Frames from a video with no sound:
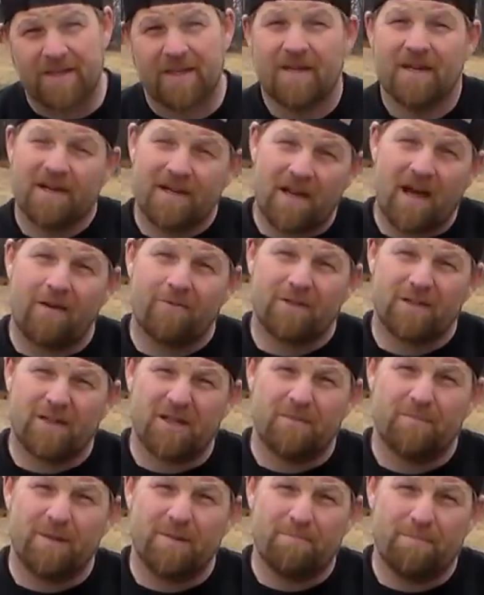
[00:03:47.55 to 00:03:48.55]
and I was
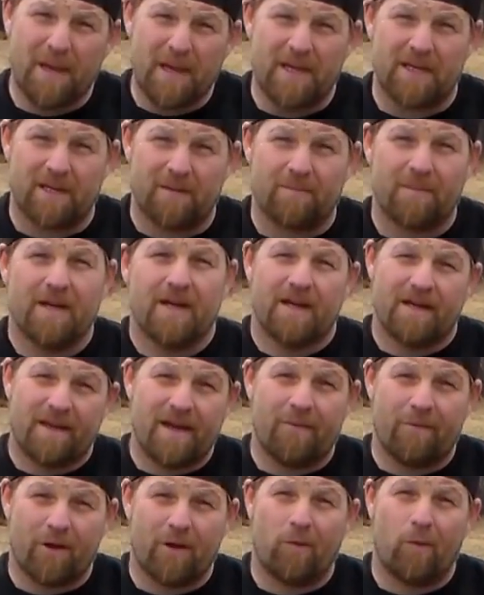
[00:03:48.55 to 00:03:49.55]
going to be beating them, and
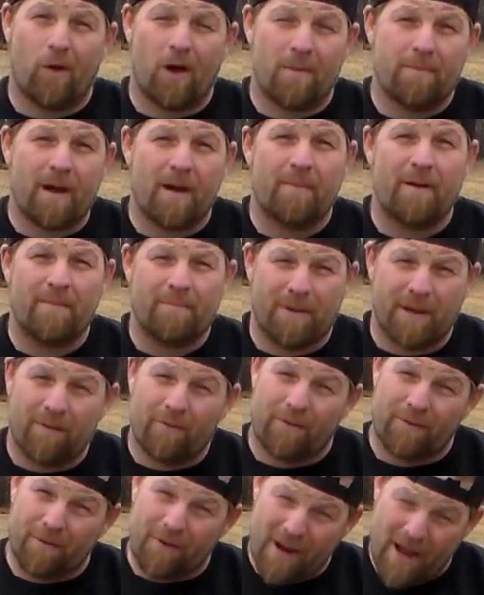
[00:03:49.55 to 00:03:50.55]
they were going to walk by my pit
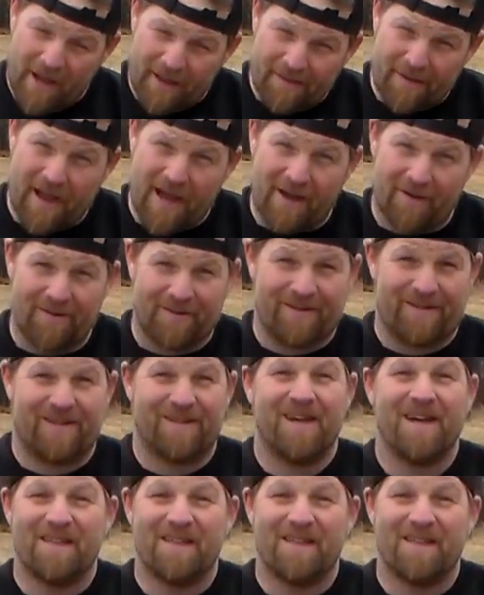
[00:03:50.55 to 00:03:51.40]
with their head down